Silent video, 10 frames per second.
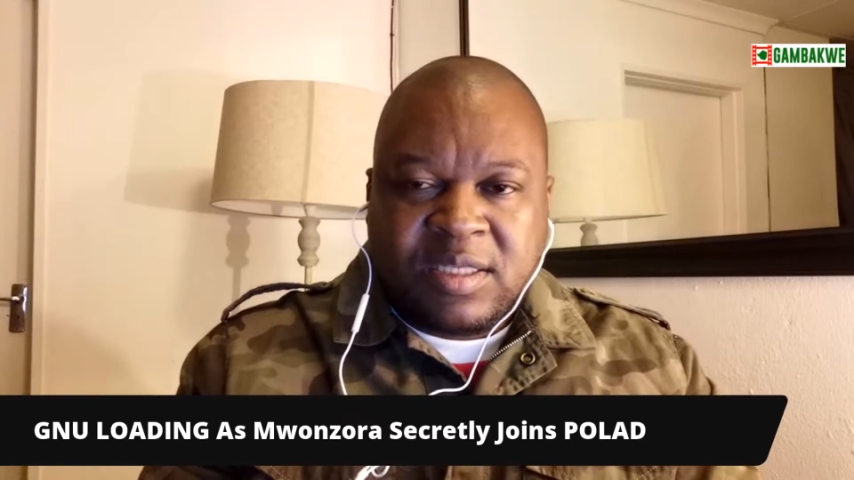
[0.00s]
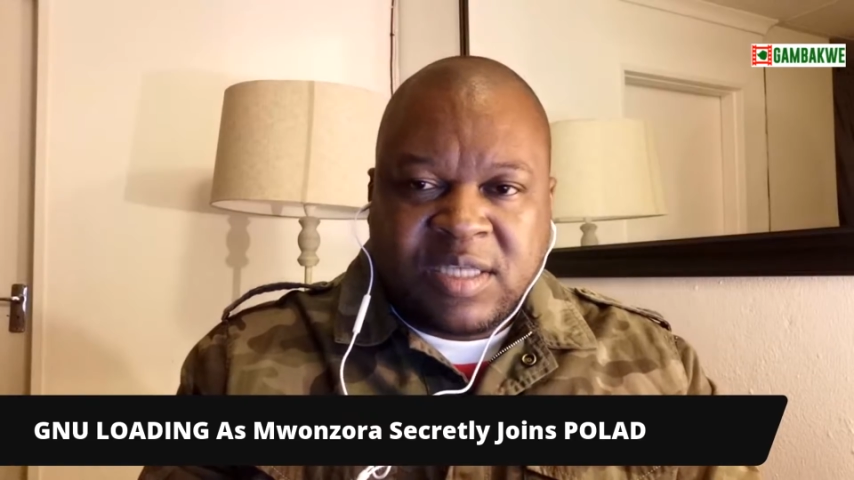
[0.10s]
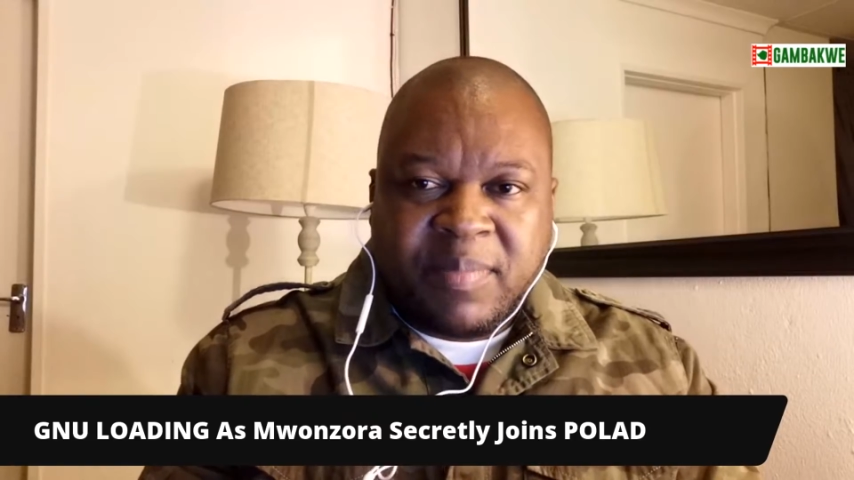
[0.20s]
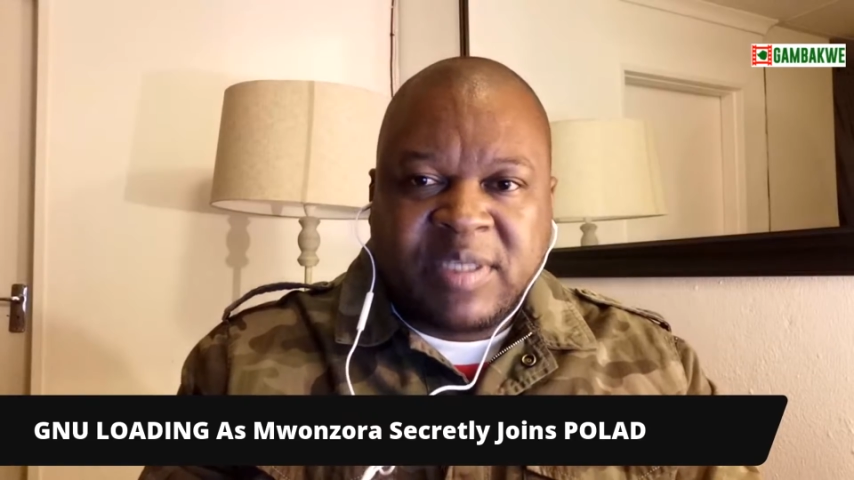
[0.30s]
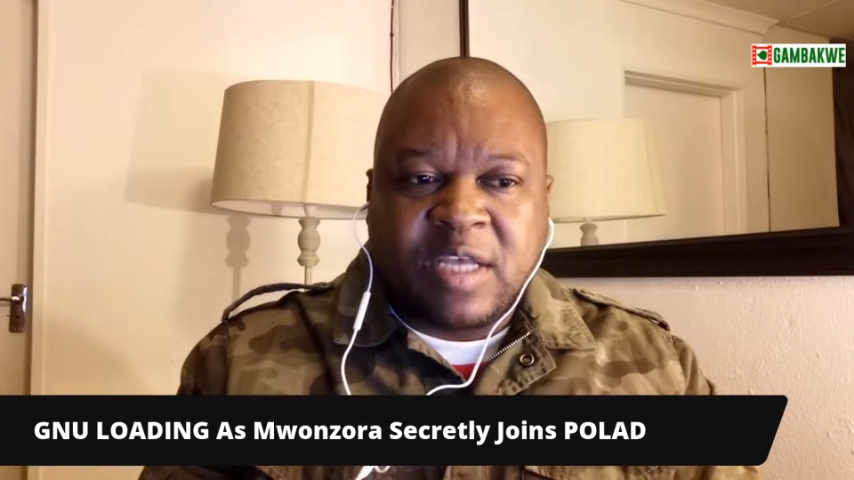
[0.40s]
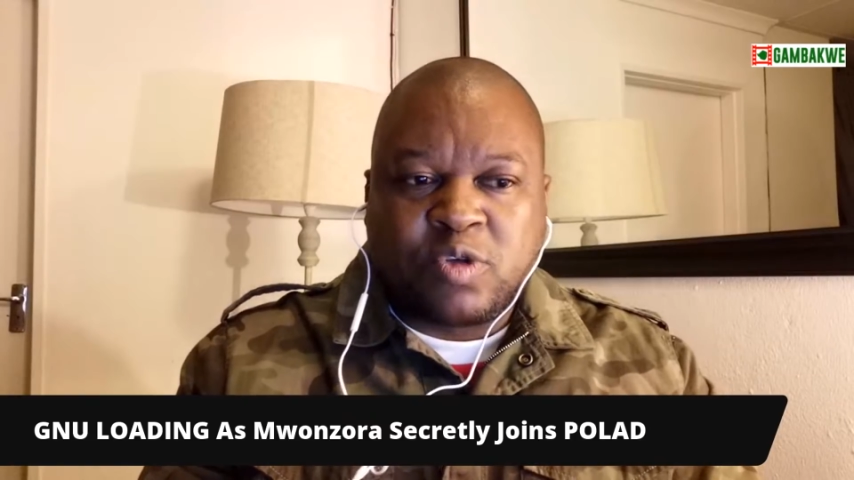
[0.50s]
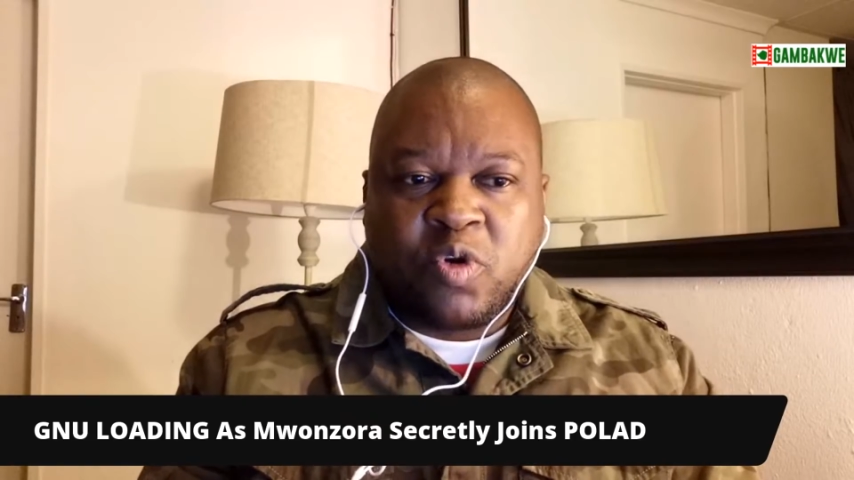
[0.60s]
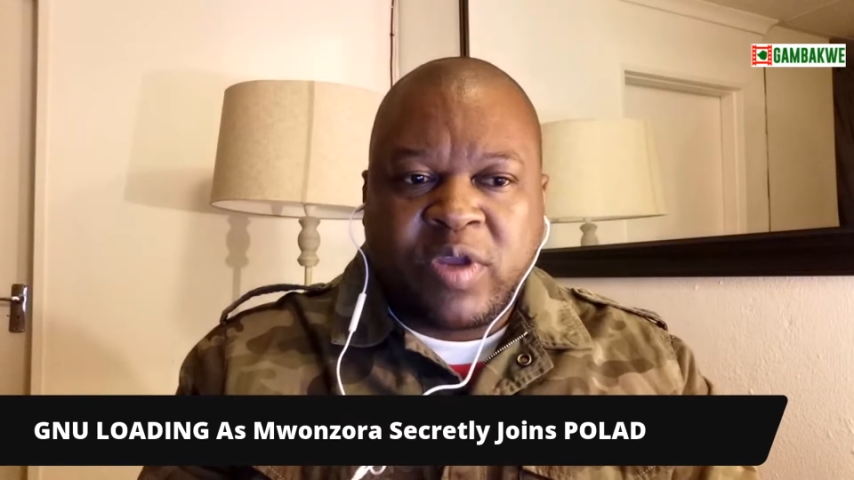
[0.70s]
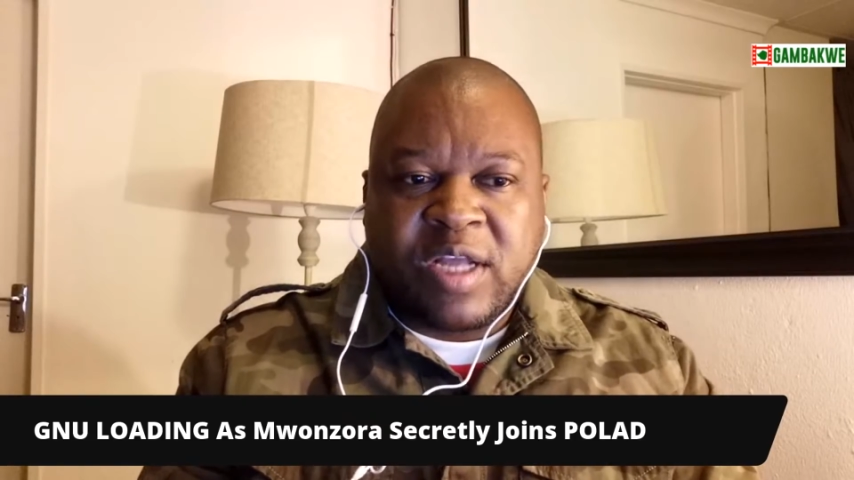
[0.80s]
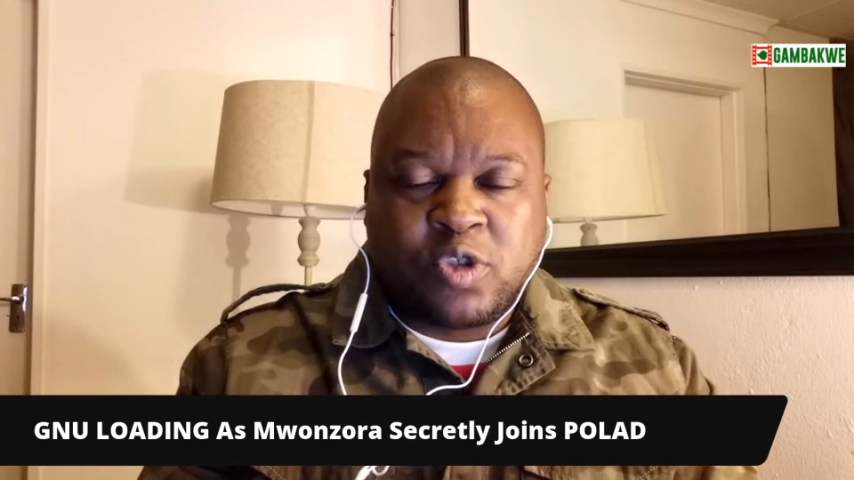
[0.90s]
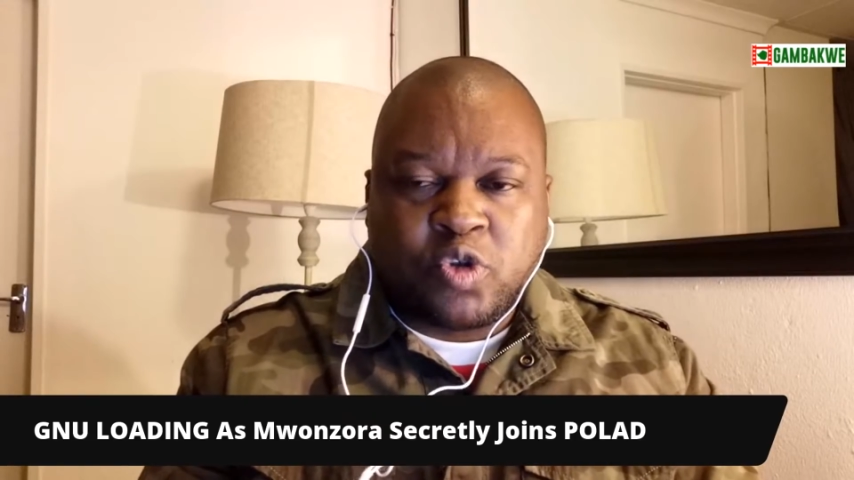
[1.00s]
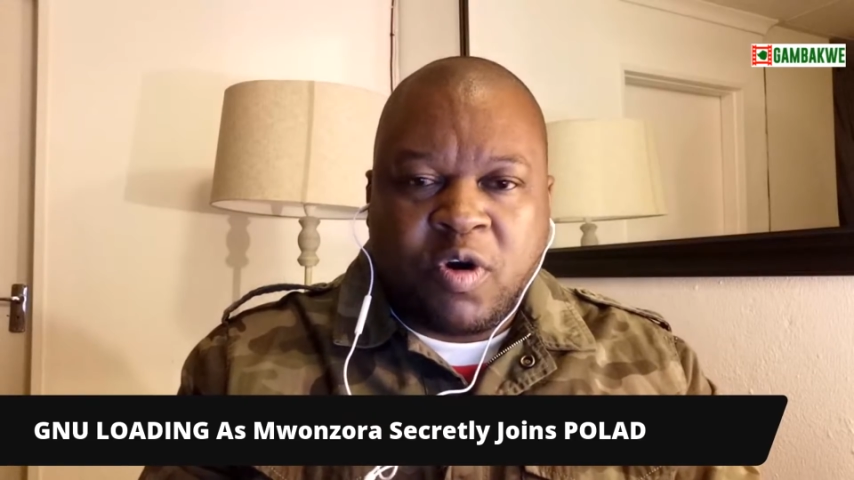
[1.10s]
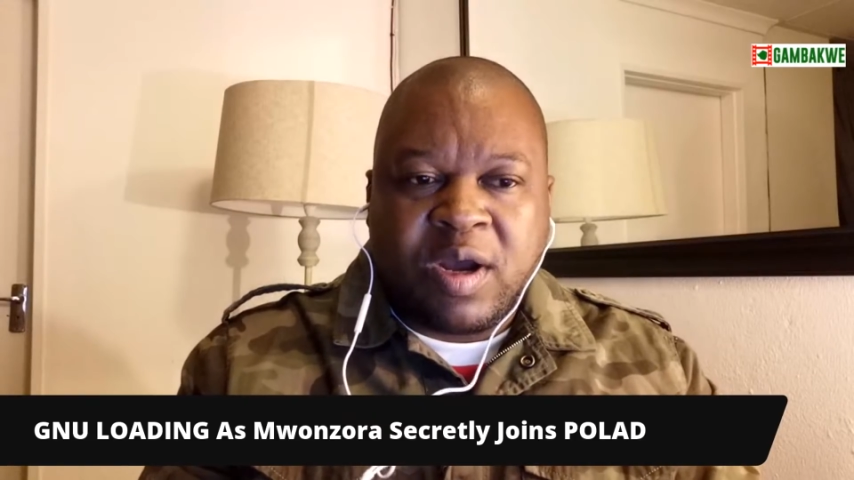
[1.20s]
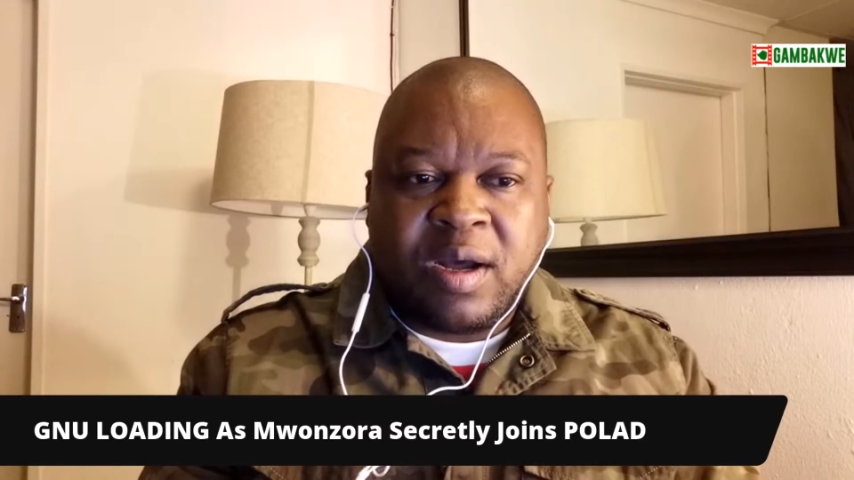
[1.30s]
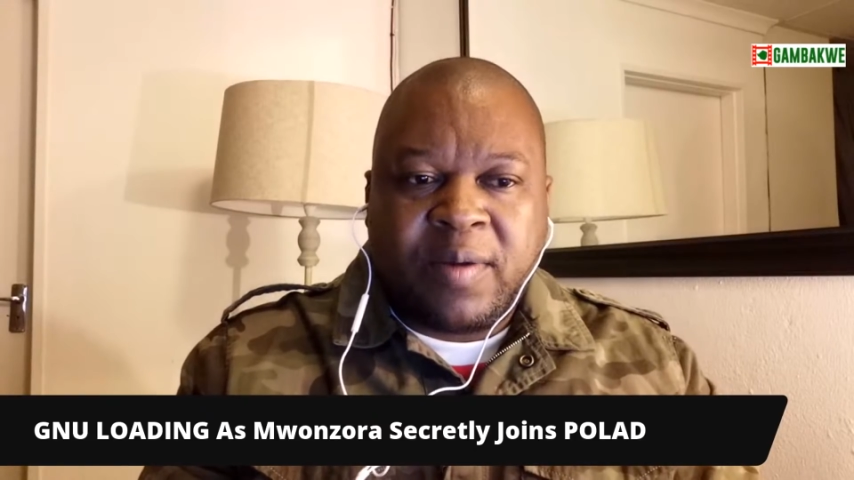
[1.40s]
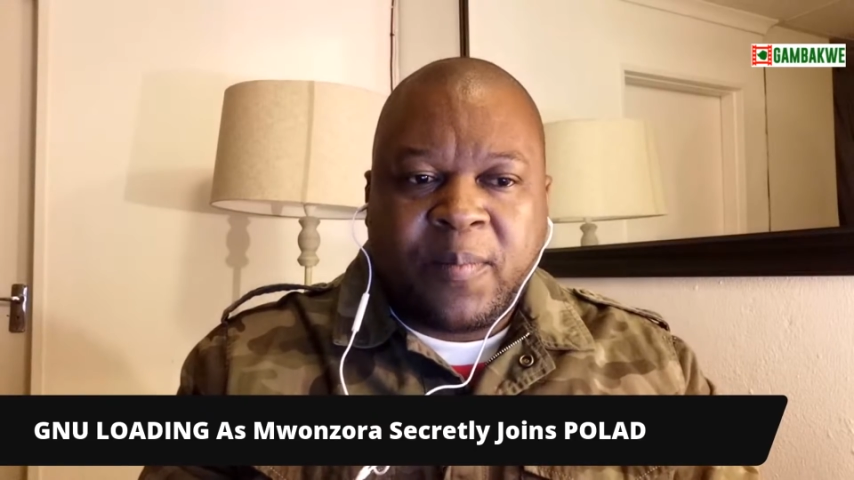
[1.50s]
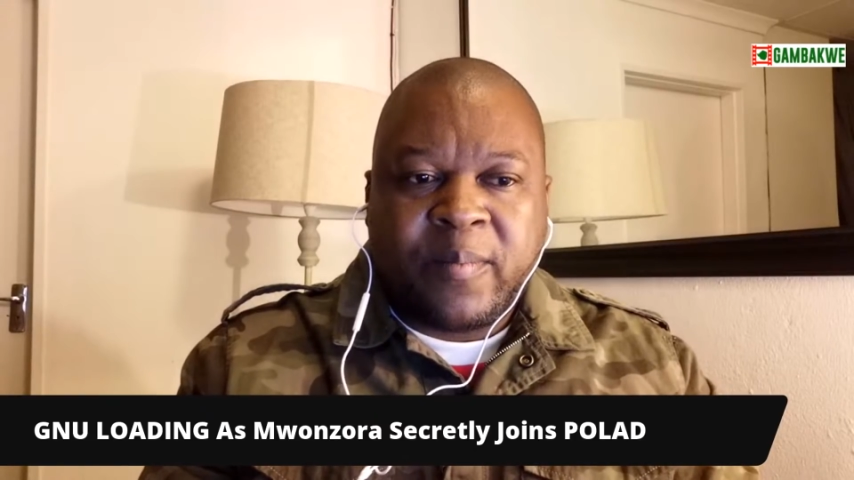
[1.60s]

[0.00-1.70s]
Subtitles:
Chamisa is going to get stronger.